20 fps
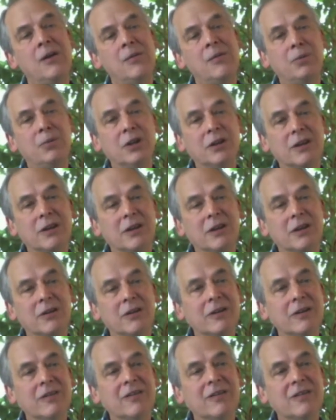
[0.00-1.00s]
But there
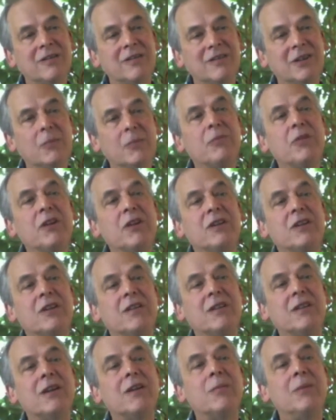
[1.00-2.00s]
is something to
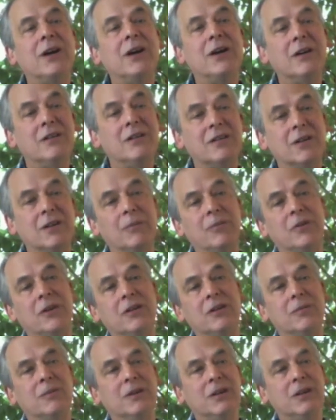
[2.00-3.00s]
think about. It's something
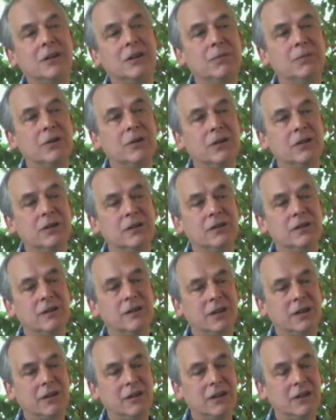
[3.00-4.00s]
to make you pause
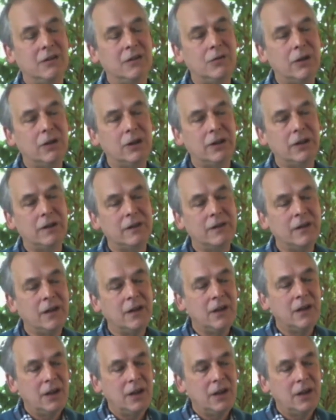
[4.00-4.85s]
and think twice.